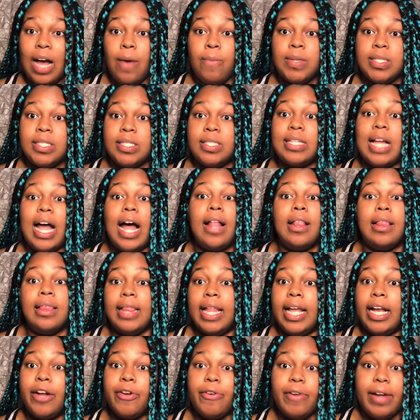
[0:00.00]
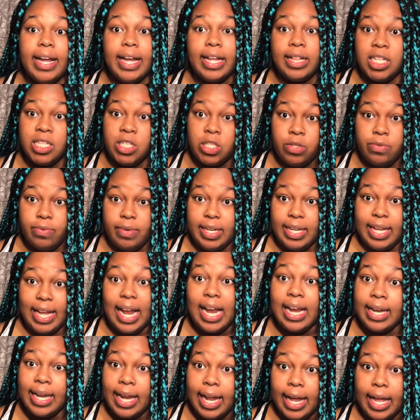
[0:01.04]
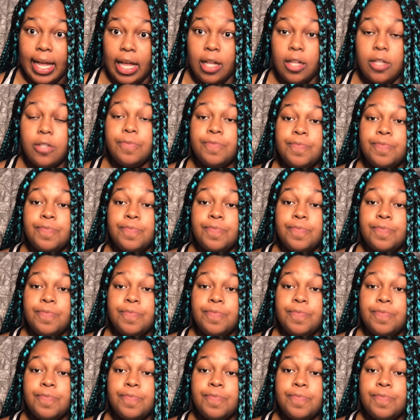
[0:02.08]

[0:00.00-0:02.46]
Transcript: I was not lingering in the street at night.